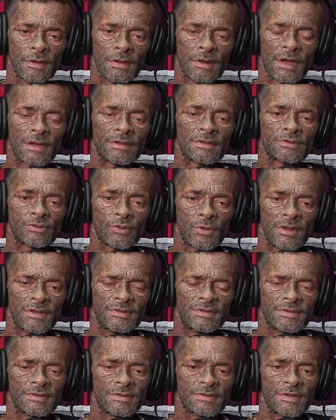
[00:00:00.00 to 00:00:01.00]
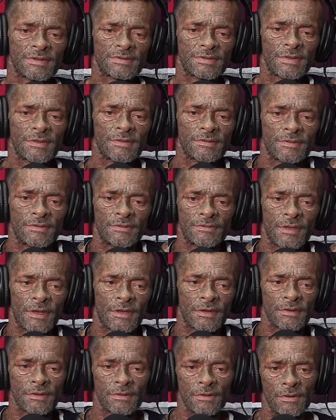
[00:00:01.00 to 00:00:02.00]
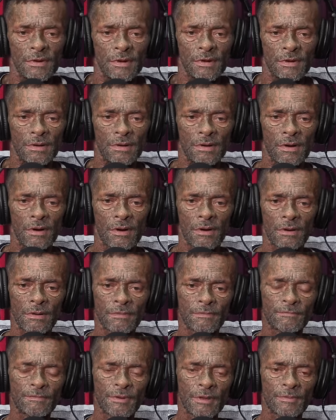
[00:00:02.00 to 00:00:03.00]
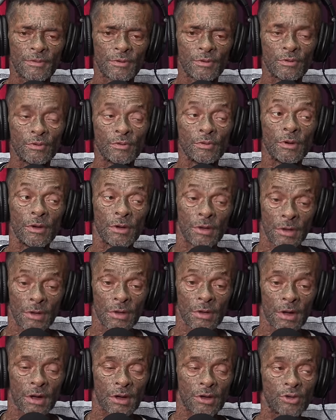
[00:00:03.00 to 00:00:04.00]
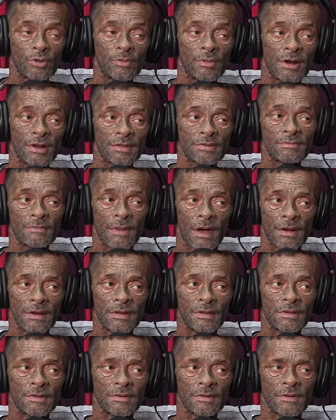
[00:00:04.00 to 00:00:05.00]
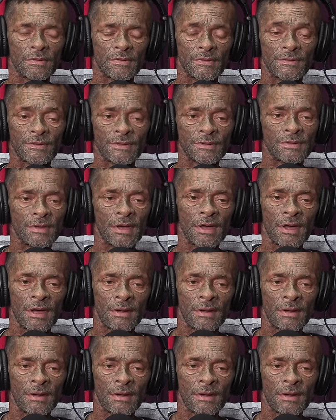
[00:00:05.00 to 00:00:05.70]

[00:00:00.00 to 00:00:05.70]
like the 26s, they say they are people who accumulate money and everything.